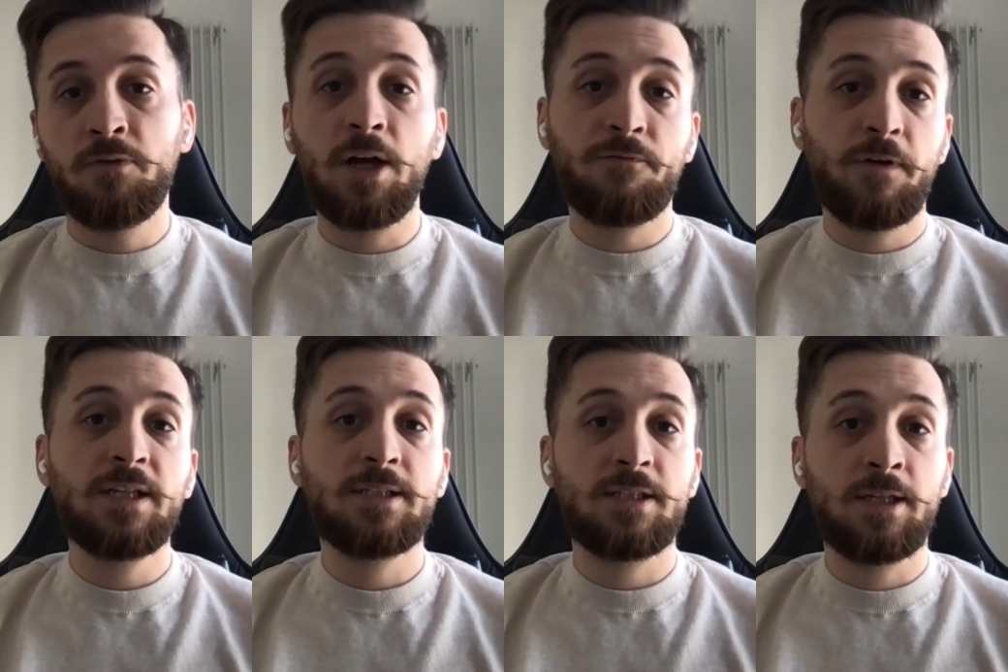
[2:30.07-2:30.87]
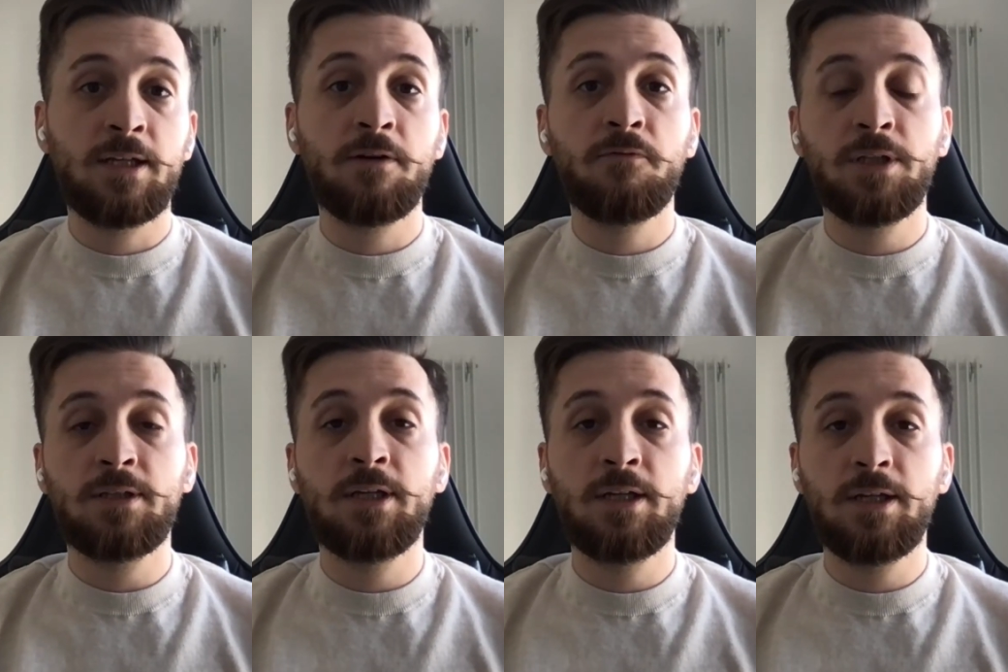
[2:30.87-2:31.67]
we are faced with
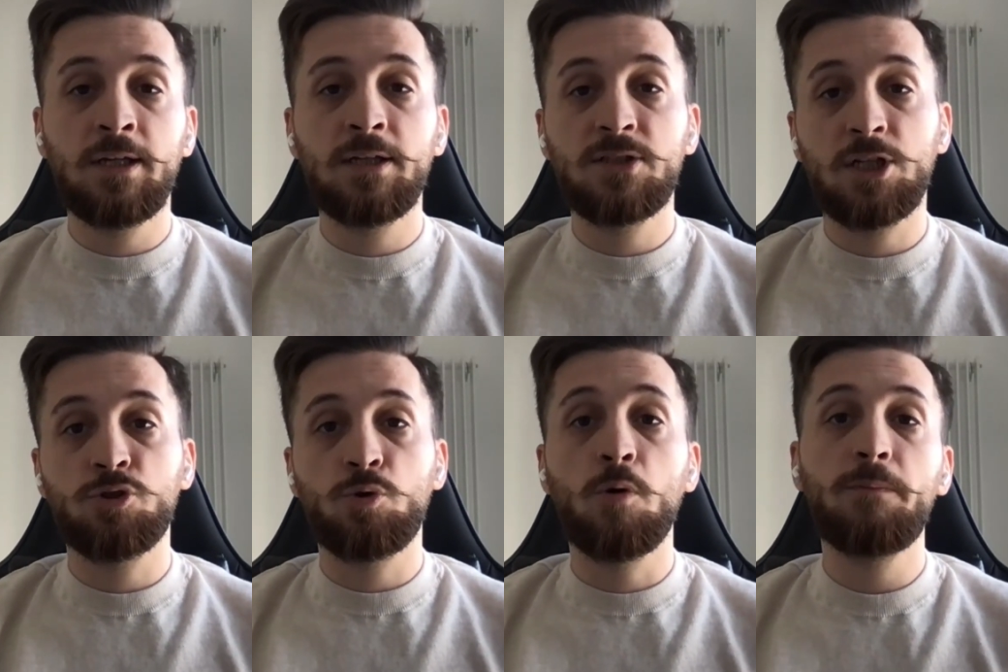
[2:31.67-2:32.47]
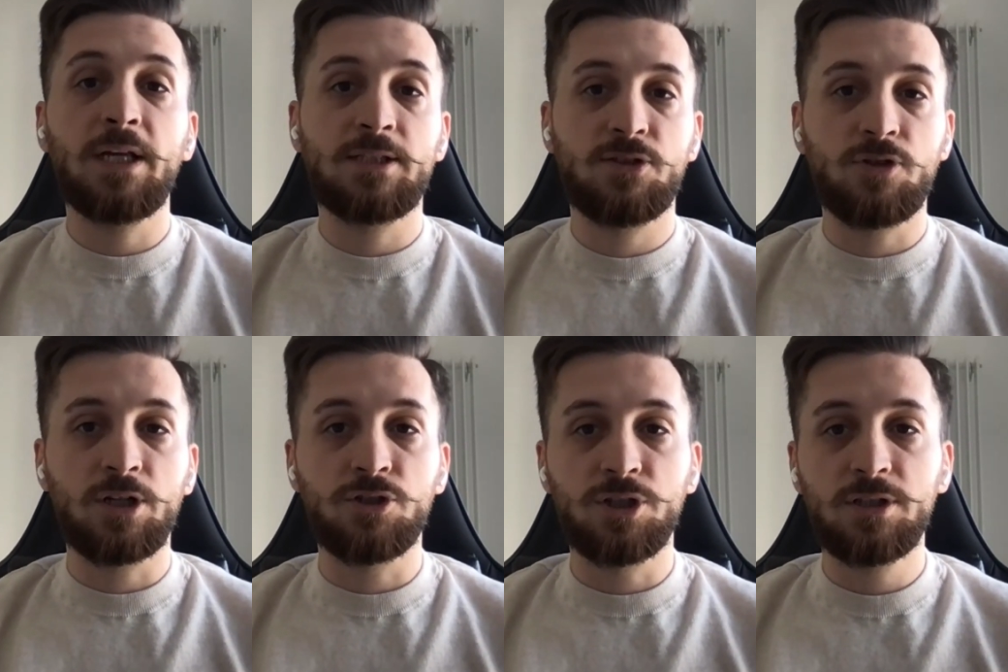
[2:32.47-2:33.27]
such complex
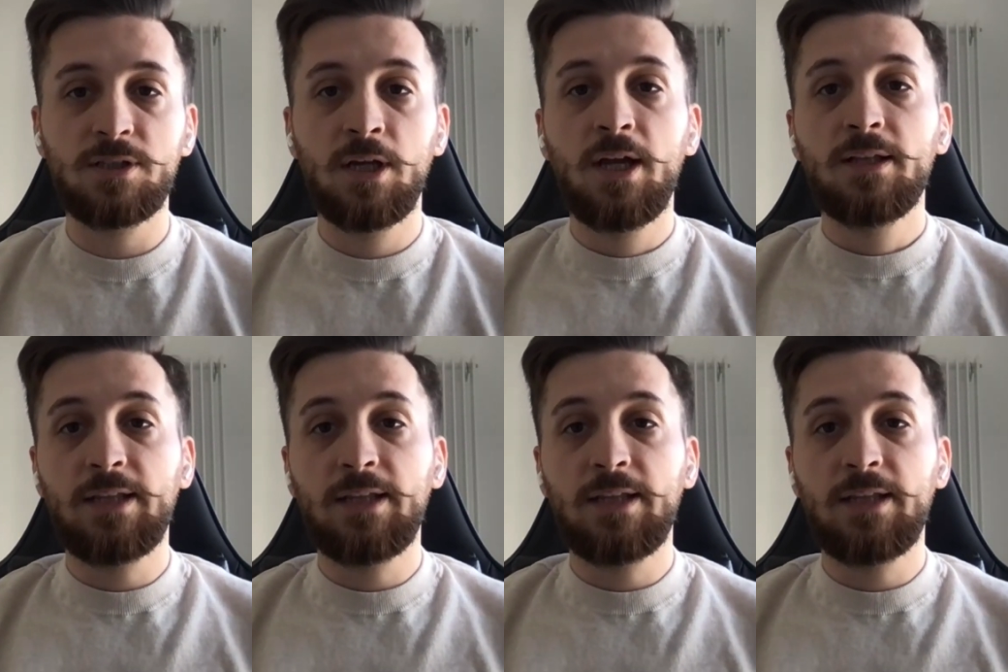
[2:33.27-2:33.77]
structures